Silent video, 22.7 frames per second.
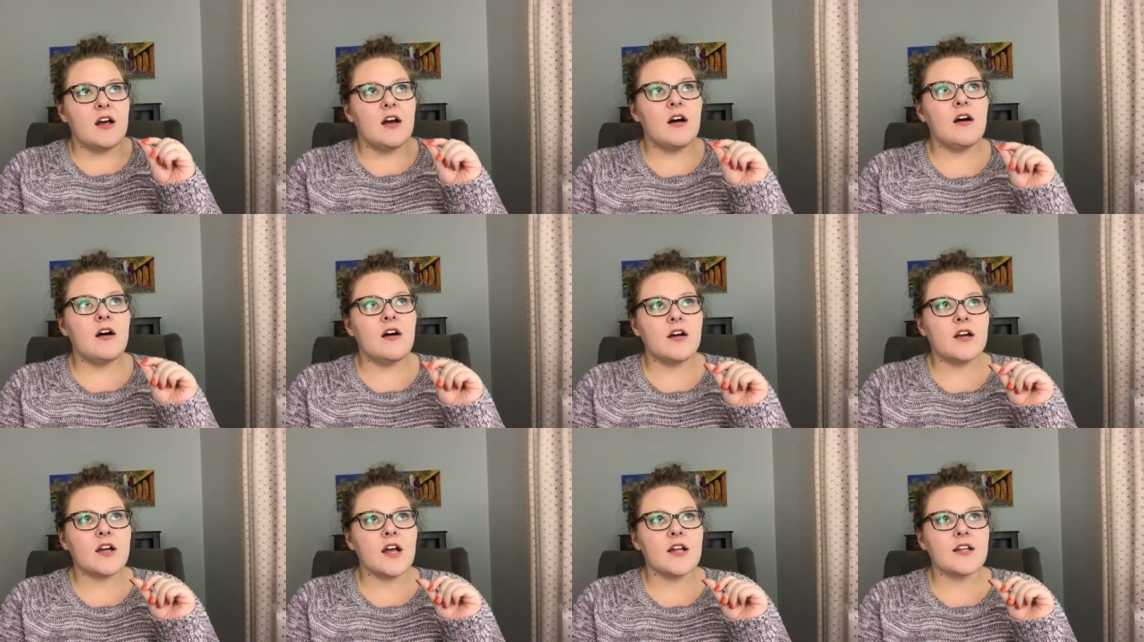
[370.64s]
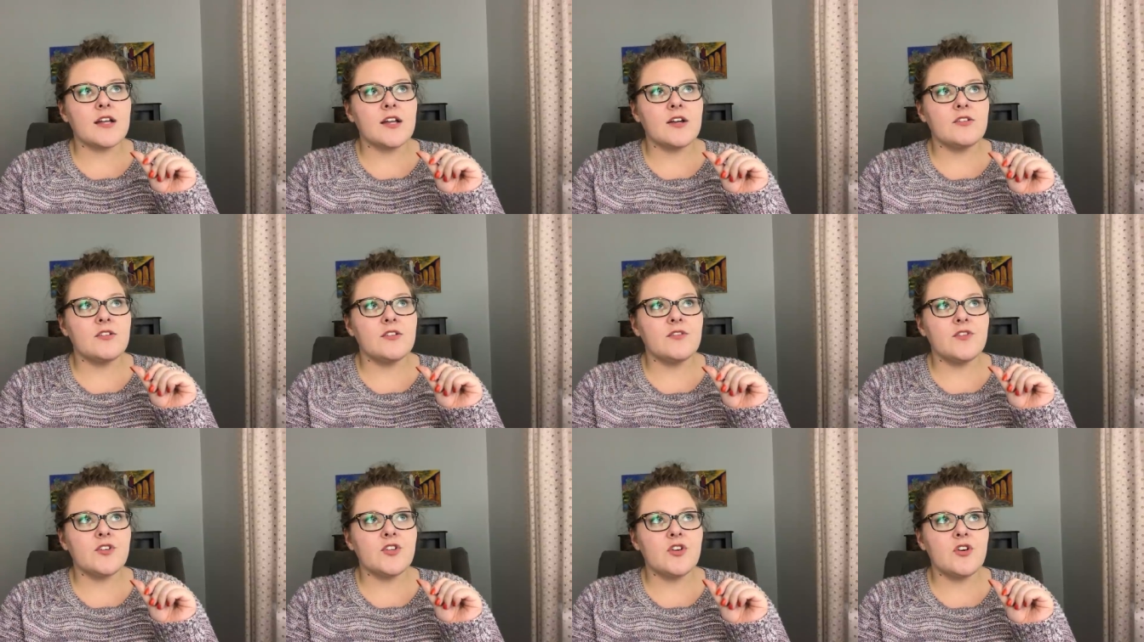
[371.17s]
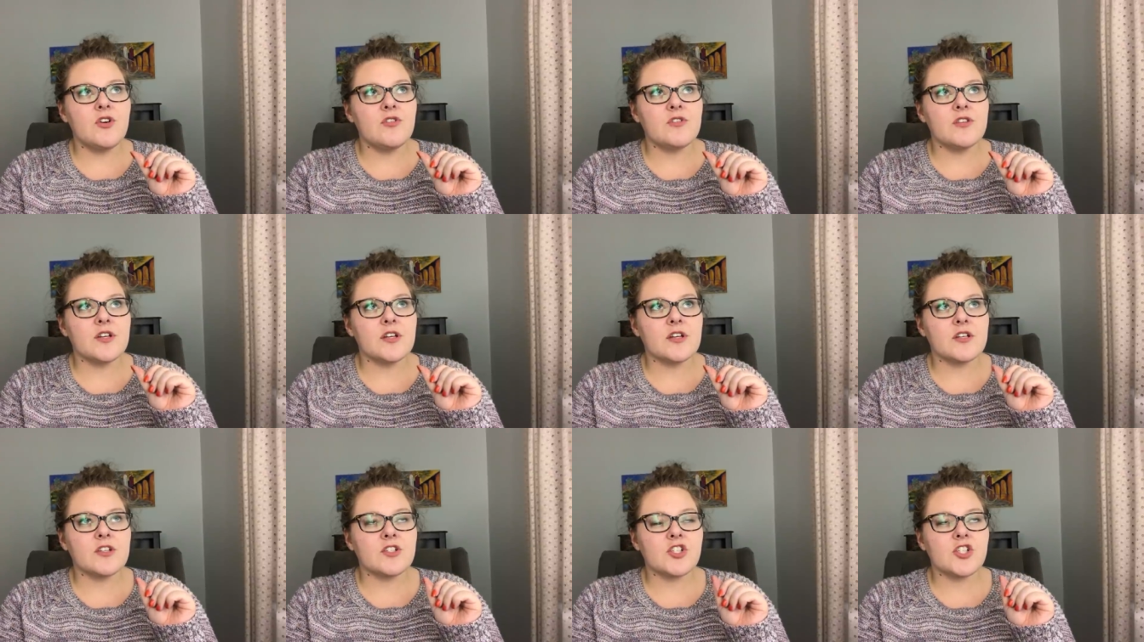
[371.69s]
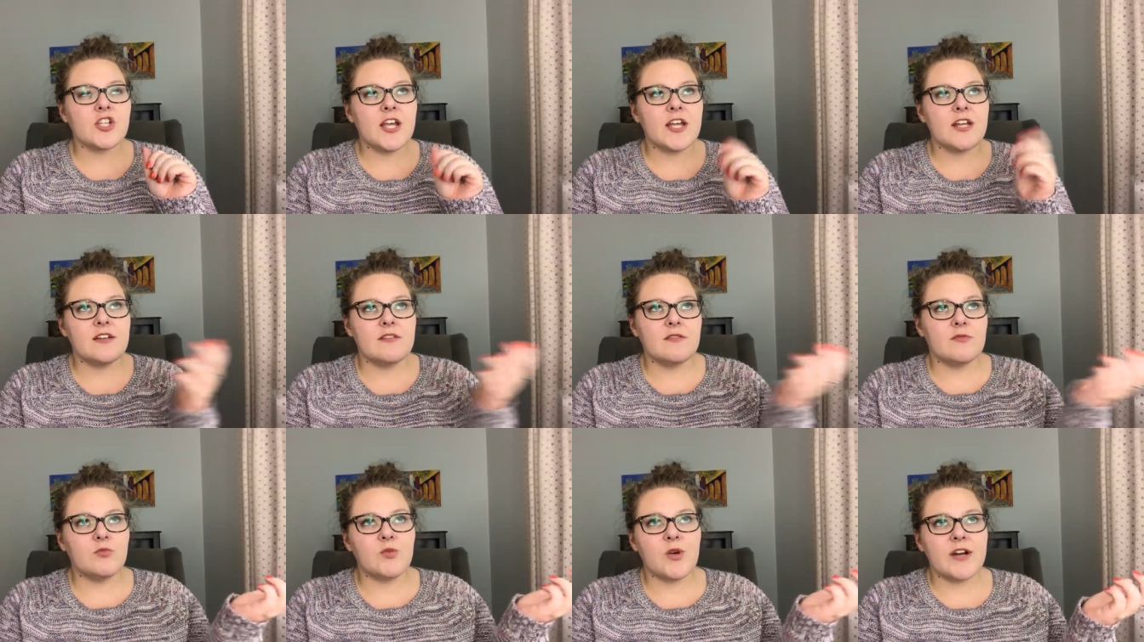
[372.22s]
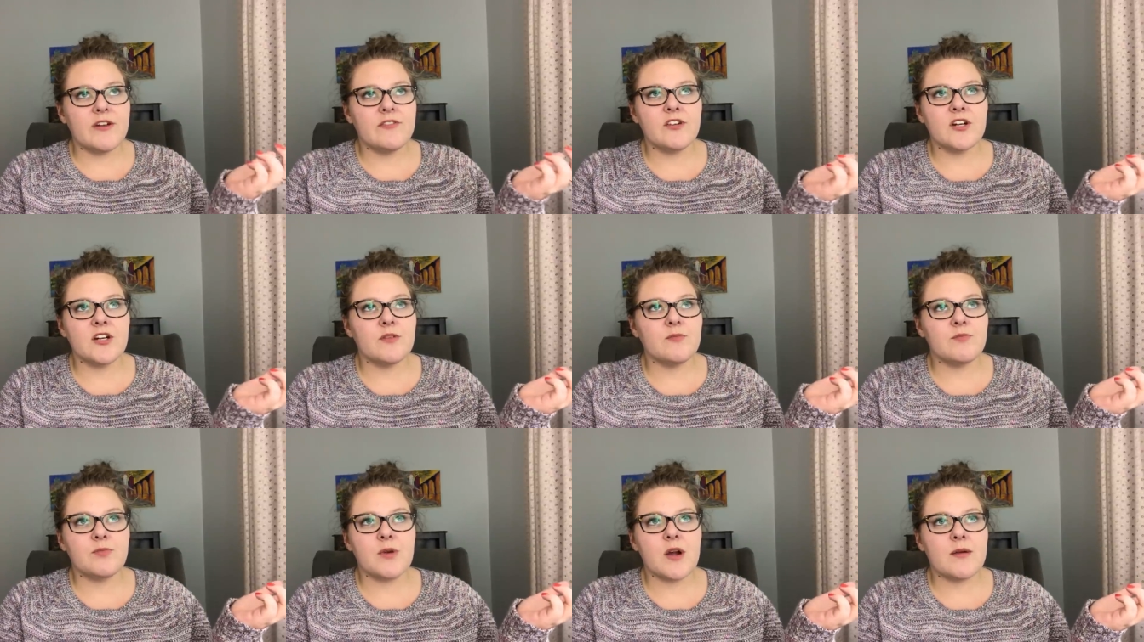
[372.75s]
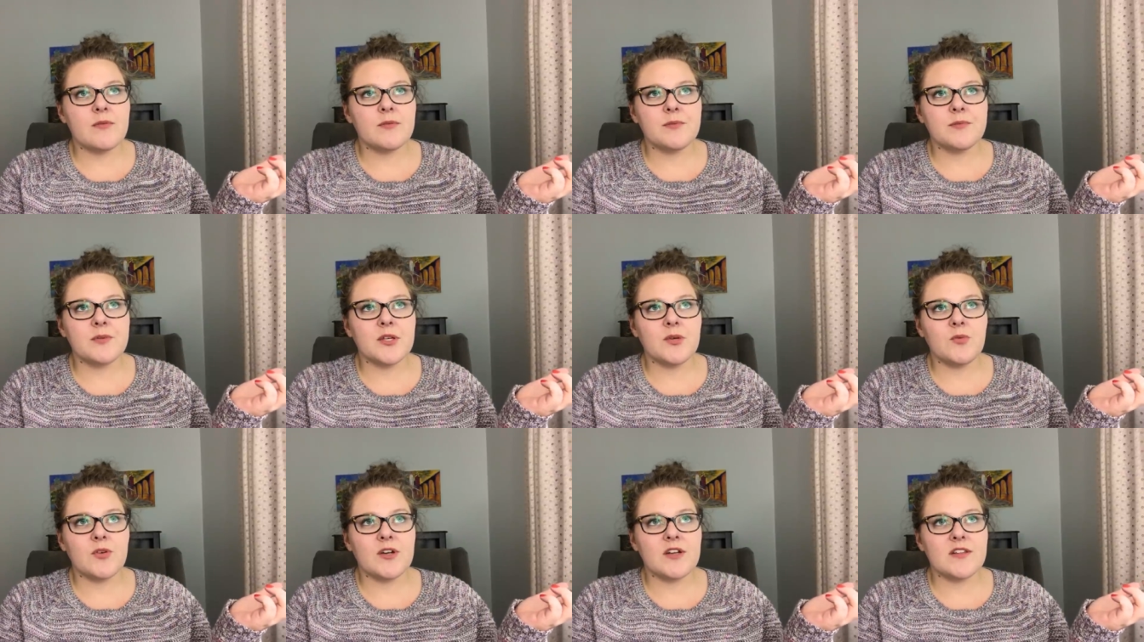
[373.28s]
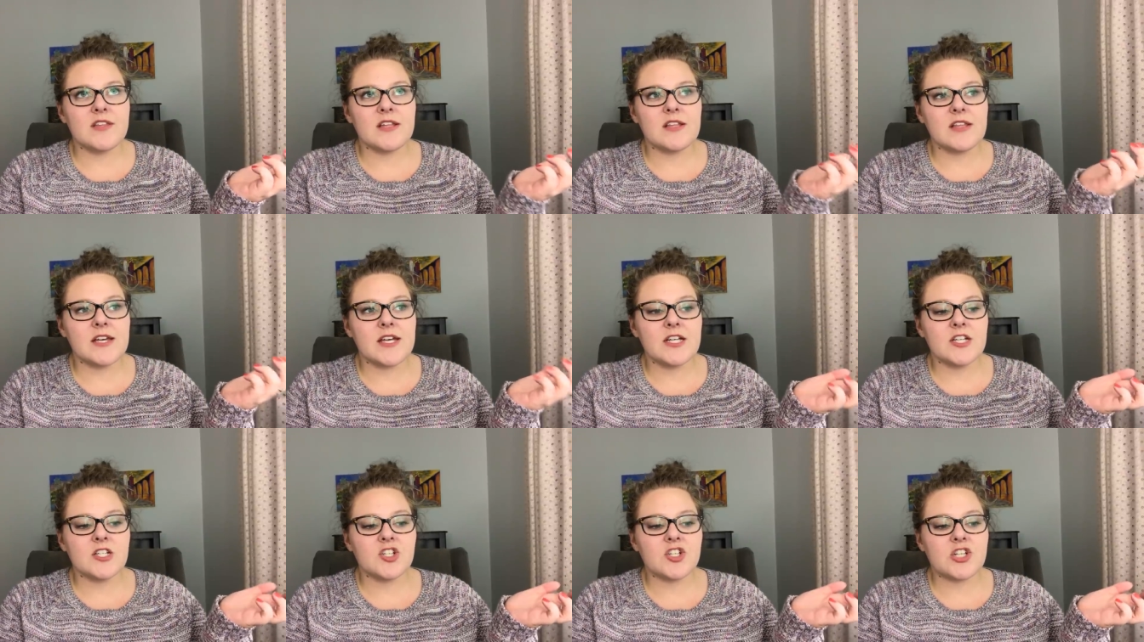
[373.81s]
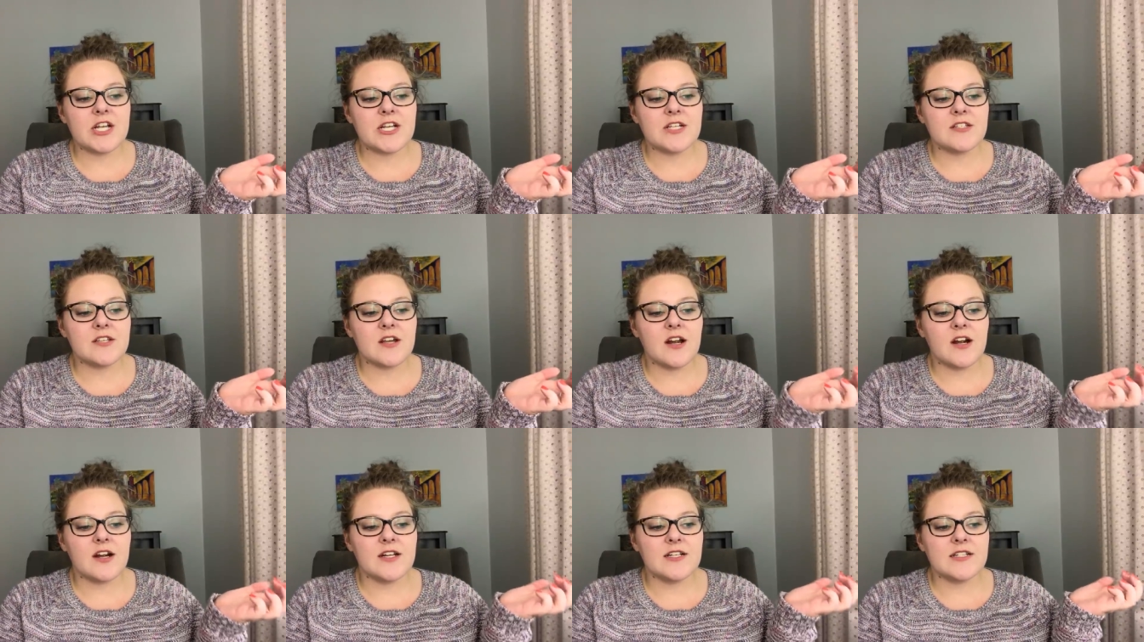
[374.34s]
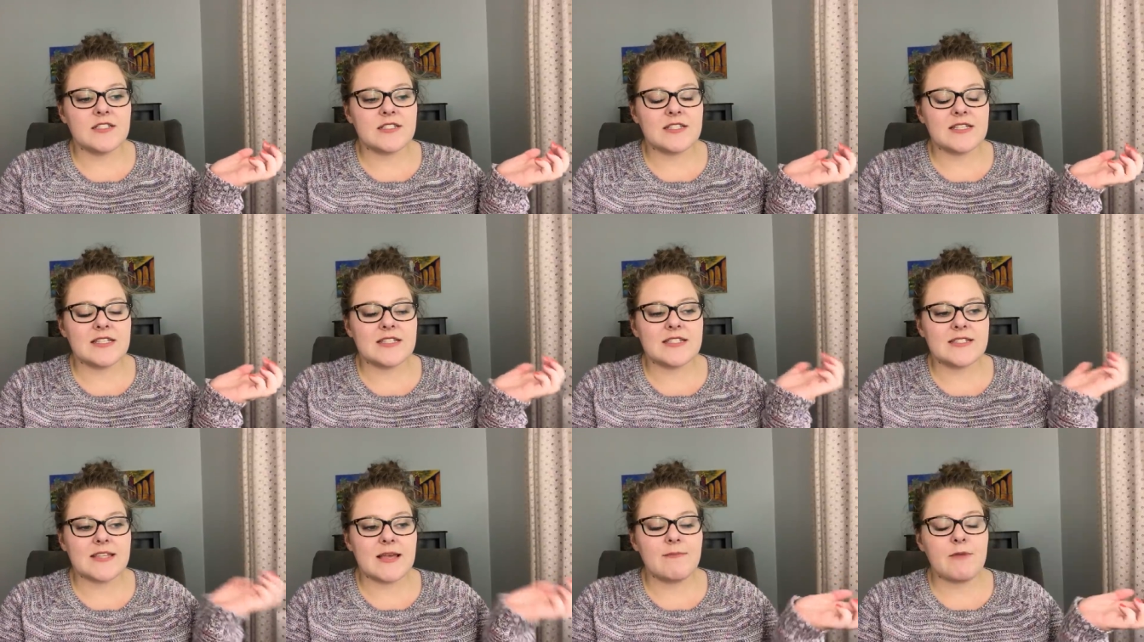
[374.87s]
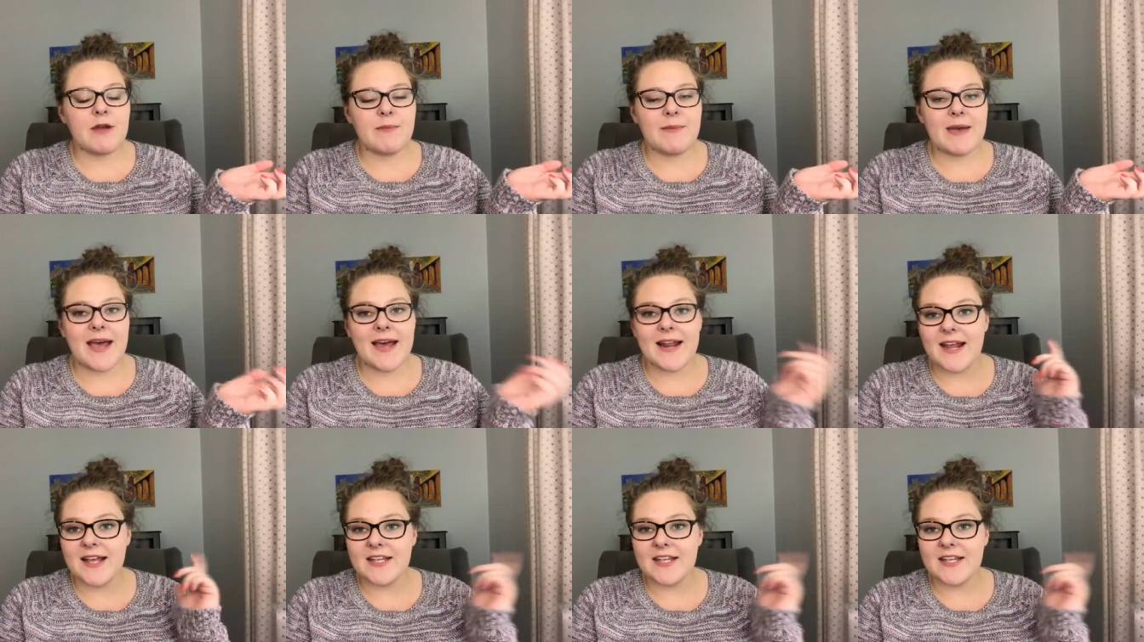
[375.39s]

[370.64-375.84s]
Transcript: Oh God, I don't even know the shade, whatever probably one of the lightest shades are. It's the semi-matte.